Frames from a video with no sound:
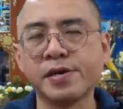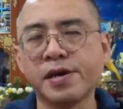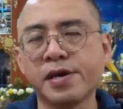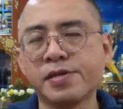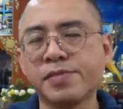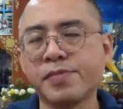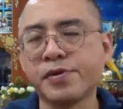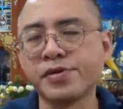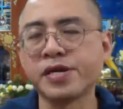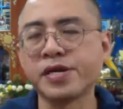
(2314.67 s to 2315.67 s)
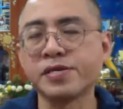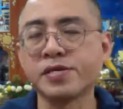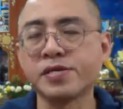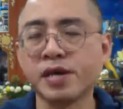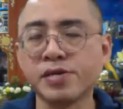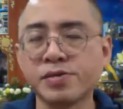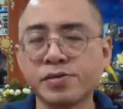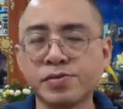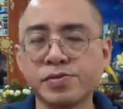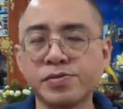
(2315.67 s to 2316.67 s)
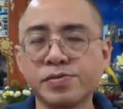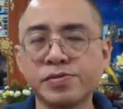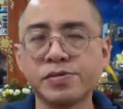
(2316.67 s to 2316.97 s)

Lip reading: and the body can start to